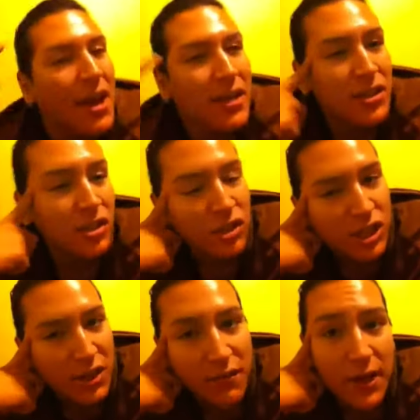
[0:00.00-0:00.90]
So
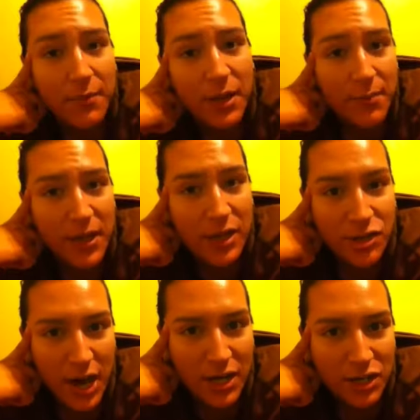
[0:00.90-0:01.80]
she invited me to be in a
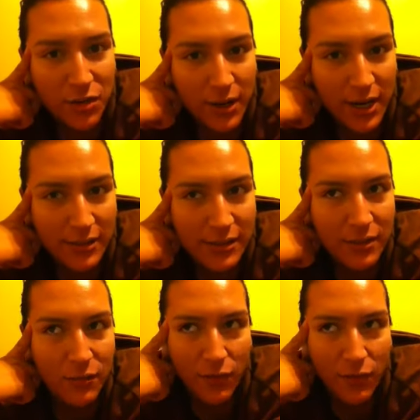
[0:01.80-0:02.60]
drag show, and I said,